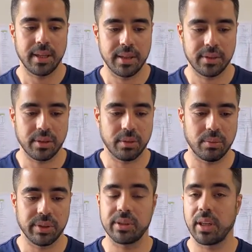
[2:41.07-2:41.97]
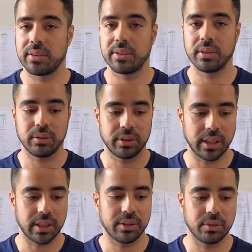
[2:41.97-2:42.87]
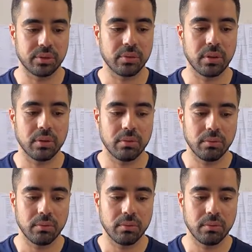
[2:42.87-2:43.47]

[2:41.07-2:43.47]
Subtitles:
So we start the solution as usual.